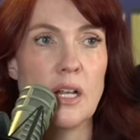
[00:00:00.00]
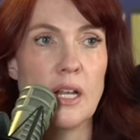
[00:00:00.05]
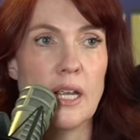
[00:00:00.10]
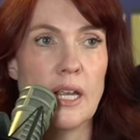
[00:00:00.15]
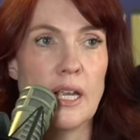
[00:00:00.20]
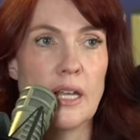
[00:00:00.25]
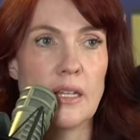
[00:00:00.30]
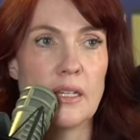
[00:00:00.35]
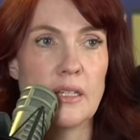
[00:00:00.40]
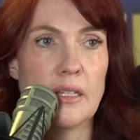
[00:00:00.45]

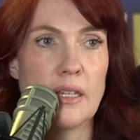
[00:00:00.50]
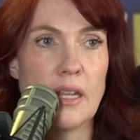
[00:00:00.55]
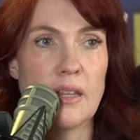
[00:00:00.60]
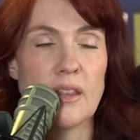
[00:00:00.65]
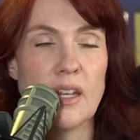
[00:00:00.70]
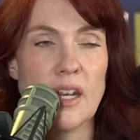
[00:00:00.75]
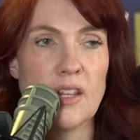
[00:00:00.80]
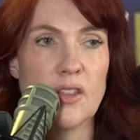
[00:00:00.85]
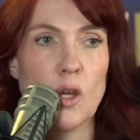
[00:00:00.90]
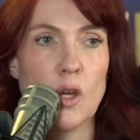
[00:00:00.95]
And
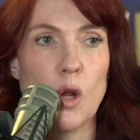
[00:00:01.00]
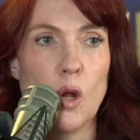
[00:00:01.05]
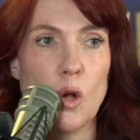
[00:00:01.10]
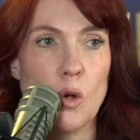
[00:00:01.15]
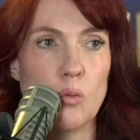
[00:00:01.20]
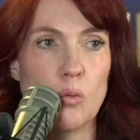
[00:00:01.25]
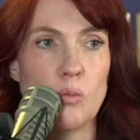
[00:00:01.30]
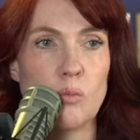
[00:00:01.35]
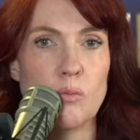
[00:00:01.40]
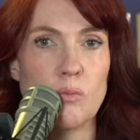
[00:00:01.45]
then I thought,
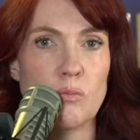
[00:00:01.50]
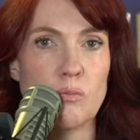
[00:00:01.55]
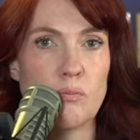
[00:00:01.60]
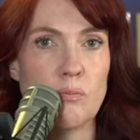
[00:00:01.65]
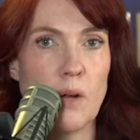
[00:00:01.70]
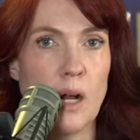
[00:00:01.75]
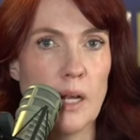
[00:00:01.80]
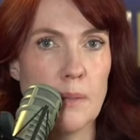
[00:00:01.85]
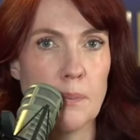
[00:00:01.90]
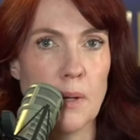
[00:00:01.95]
oh,
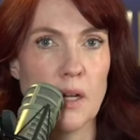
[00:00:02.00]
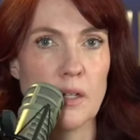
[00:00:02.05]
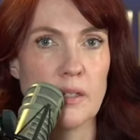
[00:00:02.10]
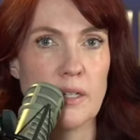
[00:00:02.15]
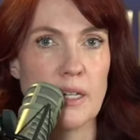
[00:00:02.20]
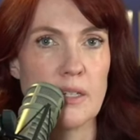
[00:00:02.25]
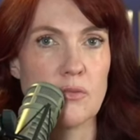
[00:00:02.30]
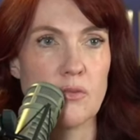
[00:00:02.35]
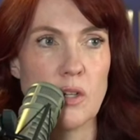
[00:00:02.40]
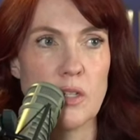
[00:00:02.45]
my
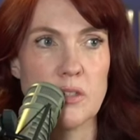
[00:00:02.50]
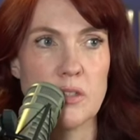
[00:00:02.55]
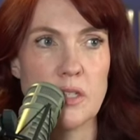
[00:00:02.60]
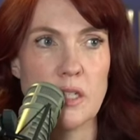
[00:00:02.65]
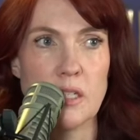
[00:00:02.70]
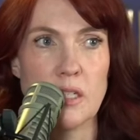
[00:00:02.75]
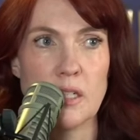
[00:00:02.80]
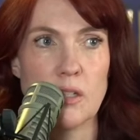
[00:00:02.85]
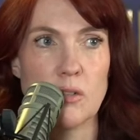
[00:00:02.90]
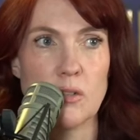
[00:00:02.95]
podcast friends
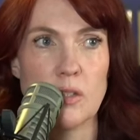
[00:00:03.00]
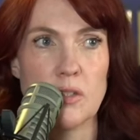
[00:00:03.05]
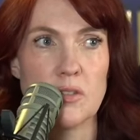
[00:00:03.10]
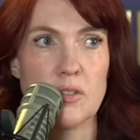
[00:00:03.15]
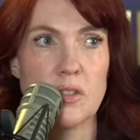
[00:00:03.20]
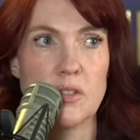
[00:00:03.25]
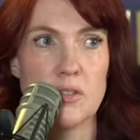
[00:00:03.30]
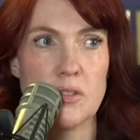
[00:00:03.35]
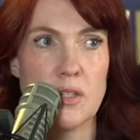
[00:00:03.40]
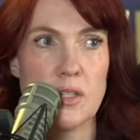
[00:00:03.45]
need to hear this
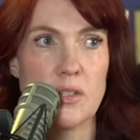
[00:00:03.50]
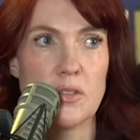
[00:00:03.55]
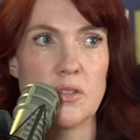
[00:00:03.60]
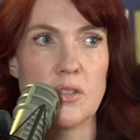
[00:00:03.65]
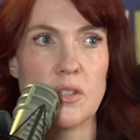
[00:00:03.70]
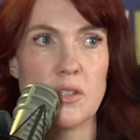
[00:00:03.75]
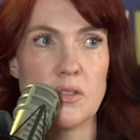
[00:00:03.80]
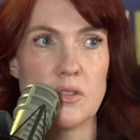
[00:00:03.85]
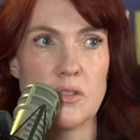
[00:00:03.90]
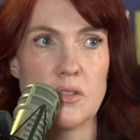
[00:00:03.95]
because this
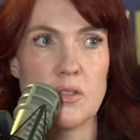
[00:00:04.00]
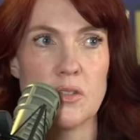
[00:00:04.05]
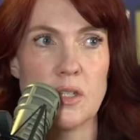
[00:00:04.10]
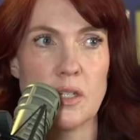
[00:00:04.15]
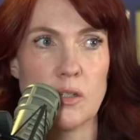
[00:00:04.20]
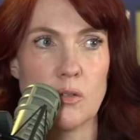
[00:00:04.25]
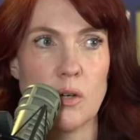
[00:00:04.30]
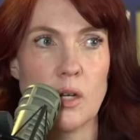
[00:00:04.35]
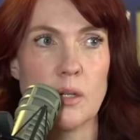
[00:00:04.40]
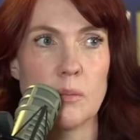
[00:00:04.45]
is
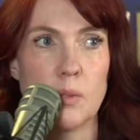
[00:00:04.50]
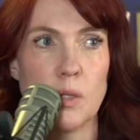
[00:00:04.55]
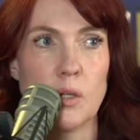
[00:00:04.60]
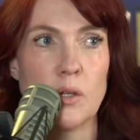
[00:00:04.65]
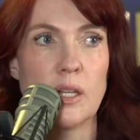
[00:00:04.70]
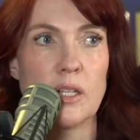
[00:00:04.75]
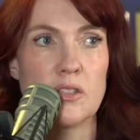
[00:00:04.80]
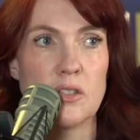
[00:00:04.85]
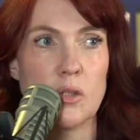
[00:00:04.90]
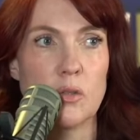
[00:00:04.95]
incredible.
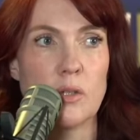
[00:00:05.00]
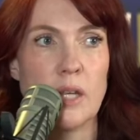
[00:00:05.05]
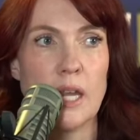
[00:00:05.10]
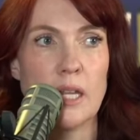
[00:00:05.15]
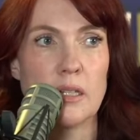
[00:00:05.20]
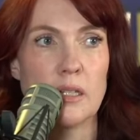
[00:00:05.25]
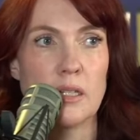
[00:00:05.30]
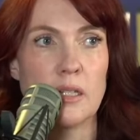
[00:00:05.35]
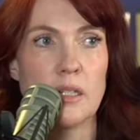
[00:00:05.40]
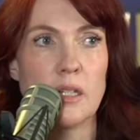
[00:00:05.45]
Okay, so
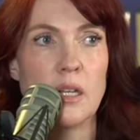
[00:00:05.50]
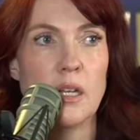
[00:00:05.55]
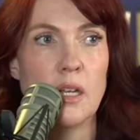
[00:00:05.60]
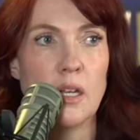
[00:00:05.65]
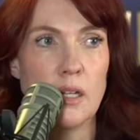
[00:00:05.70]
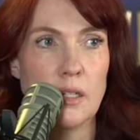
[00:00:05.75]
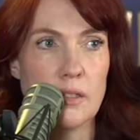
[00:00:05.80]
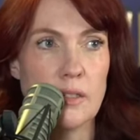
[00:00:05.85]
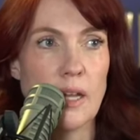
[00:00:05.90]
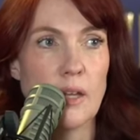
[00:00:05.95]
Caitlin,
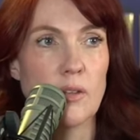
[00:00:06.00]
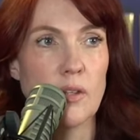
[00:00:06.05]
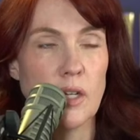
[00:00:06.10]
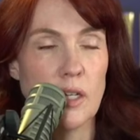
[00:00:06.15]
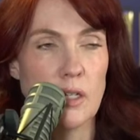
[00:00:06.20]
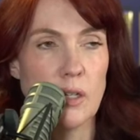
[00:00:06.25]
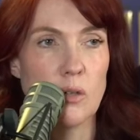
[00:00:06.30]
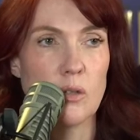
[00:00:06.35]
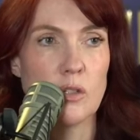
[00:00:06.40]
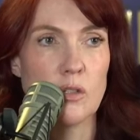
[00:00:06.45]
now that I
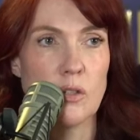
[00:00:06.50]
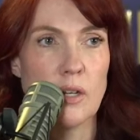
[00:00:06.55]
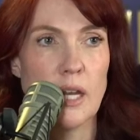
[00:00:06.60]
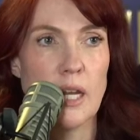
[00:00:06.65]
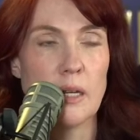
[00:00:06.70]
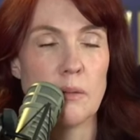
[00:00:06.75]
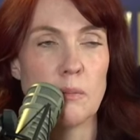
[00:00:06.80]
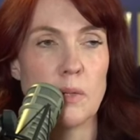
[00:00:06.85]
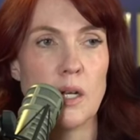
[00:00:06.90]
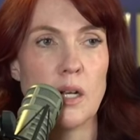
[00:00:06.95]
know your
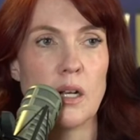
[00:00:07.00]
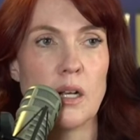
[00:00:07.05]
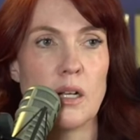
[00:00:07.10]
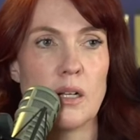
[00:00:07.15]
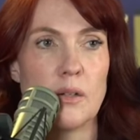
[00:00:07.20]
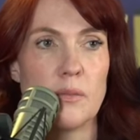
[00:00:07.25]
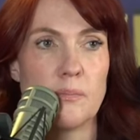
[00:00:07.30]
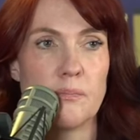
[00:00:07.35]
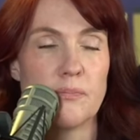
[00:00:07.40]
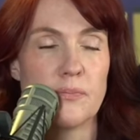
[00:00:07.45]
name,
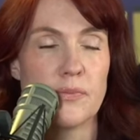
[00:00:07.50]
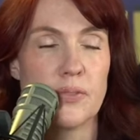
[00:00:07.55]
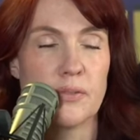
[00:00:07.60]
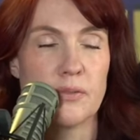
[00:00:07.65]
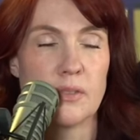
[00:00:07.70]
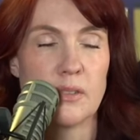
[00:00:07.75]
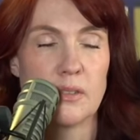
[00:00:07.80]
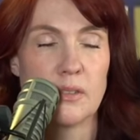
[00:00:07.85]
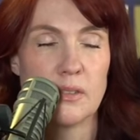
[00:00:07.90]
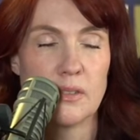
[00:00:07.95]

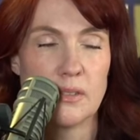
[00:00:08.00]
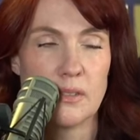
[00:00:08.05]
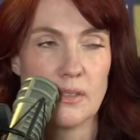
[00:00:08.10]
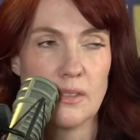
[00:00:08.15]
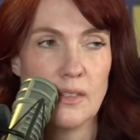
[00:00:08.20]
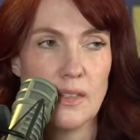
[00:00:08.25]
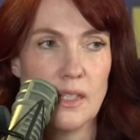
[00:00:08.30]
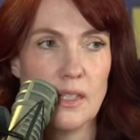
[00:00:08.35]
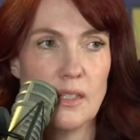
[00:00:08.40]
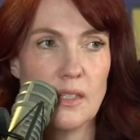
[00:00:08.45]

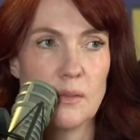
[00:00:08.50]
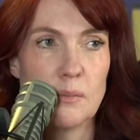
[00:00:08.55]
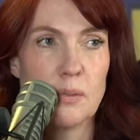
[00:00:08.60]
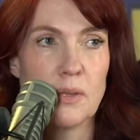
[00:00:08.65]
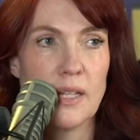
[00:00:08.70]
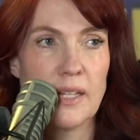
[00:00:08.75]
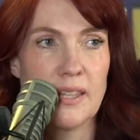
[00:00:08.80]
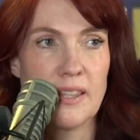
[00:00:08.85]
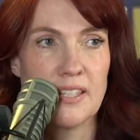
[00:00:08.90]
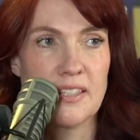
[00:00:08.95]

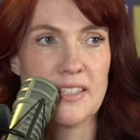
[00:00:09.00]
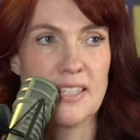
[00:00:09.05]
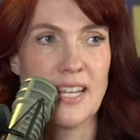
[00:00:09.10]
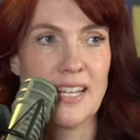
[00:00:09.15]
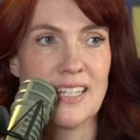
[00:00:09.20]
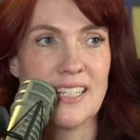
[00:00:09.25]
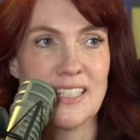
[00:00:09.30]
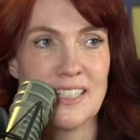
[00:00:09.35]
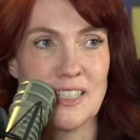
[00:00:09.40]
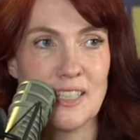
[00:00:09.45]
play the
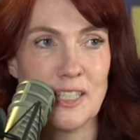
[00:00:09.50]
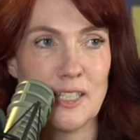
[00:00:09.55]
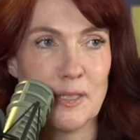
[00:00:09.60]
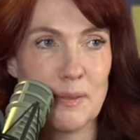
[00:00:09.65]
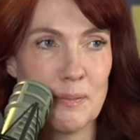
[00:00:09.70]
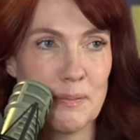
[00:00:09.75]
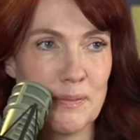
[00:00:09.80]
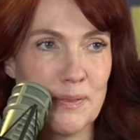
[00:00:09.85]
second clip.